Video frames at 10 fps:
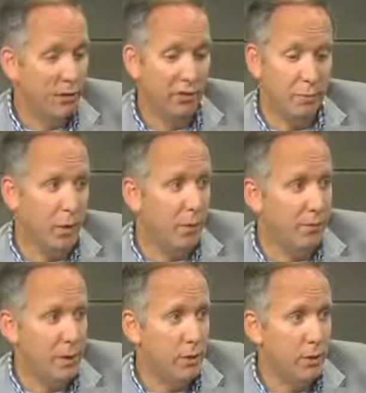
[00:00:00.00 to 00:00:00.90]
small
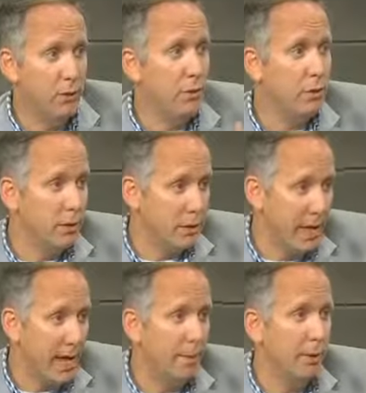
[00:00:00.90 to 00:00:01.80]
phones, mm -hmm.
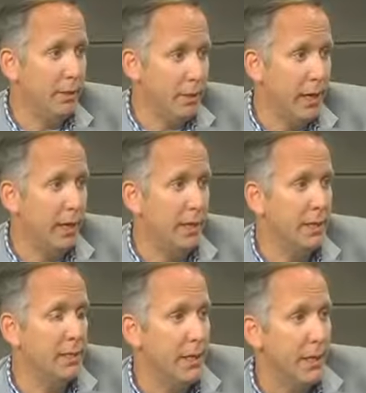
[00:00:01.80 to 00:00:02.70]
tablets, mm -hmm. and
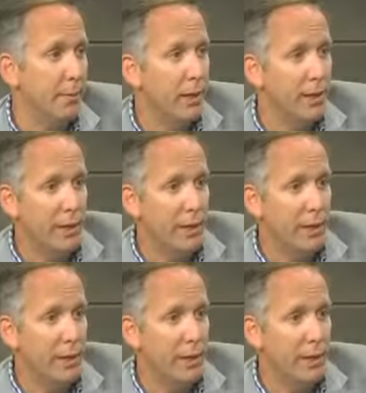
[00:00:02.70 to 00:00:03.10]
desktop.